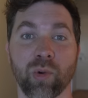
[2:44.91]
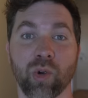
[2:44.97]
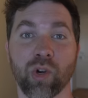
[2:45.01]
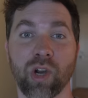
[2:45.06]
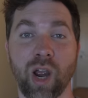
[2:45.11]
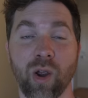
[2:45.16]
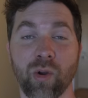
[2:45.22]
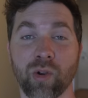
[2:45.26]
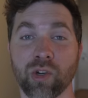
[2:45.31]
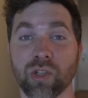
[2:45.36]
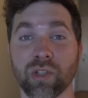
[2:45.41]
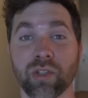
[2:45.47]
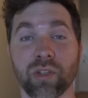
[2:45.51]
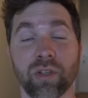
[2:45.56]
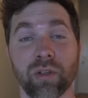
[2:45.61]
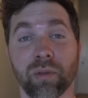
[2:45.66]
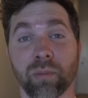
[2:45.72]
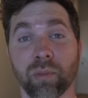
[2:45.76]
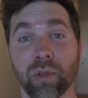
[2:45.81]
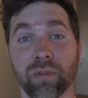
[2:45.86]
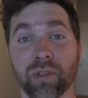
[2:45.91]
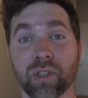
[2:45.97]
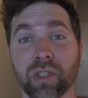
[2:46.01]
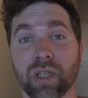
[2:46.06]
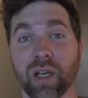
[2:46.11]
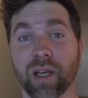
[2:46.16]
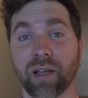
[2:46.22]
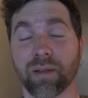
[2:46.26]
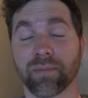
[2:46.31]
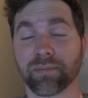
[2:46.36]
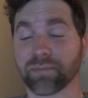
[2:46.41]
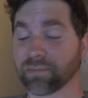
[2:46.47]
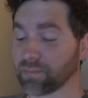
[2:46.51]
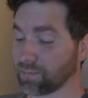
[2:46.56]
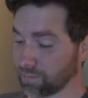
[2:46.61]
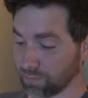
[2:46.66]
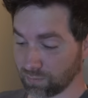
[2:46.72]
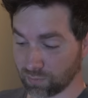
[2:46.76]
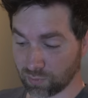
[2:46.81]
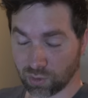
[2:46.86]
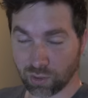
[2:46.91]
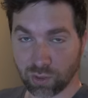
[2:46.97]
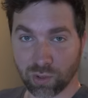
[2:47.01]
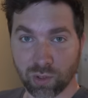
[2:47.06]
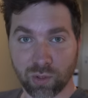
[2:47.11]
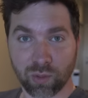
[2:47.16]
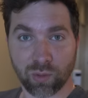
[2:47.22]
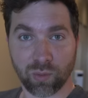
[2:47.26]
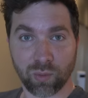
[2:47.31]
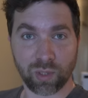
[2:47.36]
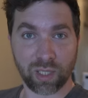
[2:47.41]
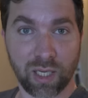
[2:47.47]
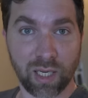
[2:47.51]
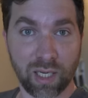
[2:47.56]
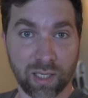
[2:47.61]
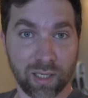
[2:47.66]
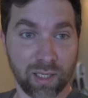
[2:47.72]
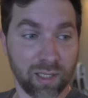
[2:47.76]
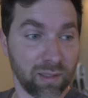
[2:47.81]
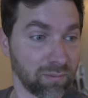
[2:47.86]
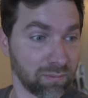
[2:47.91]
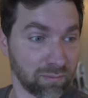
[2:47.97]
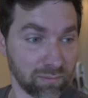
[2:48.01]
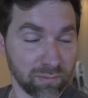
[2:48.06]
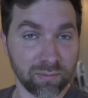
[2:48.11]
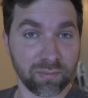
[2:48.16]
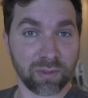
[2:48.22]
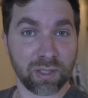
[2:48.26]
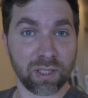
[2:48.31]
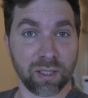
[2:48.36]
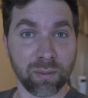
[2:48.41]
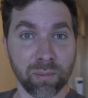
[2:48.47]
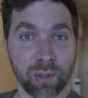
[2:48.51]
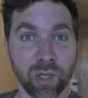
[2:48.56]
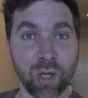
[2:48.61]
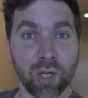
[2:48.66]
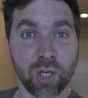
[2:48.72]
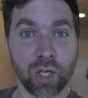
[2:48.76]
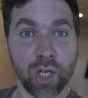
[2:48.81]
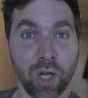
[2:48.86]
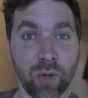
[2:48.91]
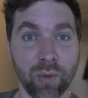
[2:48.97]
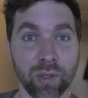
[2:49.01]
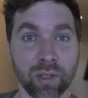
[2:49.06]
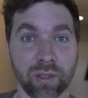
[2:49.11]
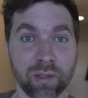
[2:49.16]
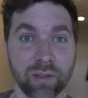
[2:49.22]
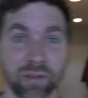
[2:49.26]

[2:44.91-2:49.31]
more hours until the movers come. Gotta keep it on going.